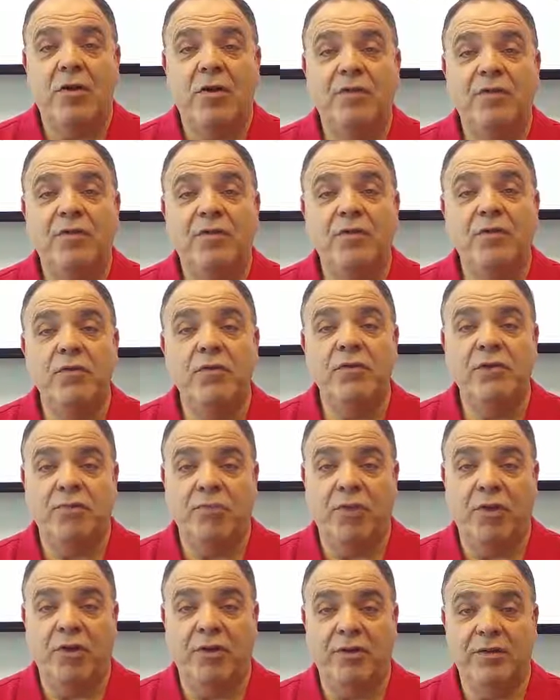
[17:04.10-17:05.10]
all of the food
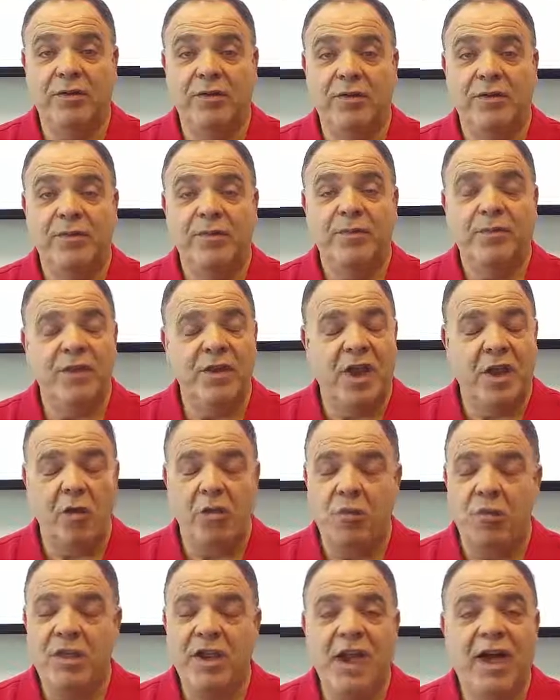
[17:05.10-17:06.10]
spoiled.
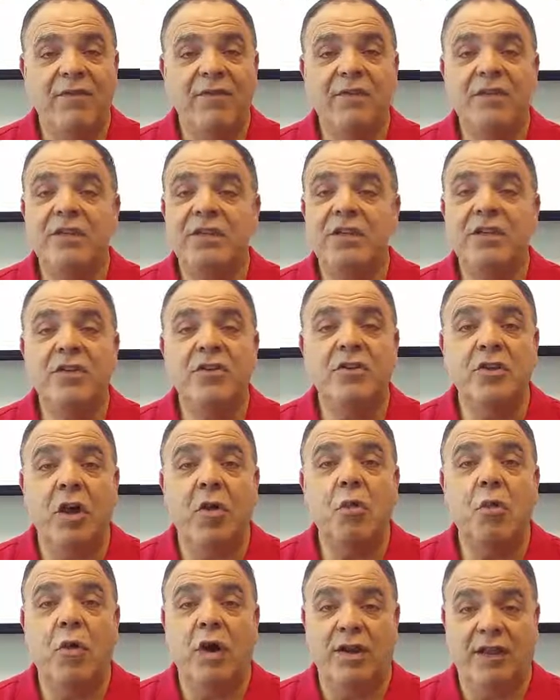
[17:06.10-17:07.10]
No, we obviously
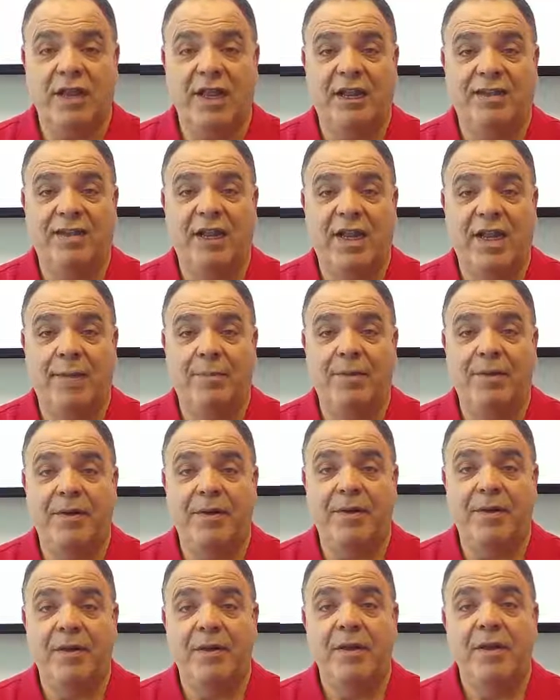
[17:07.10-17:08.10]
don't want that to
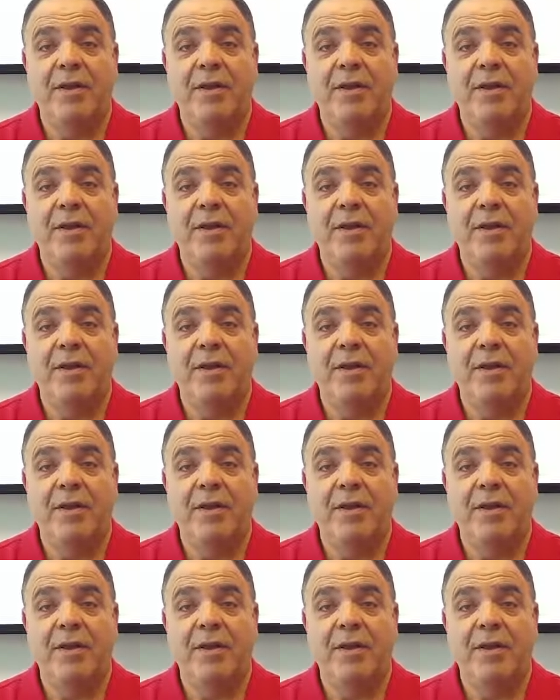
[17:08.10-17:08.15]
happen.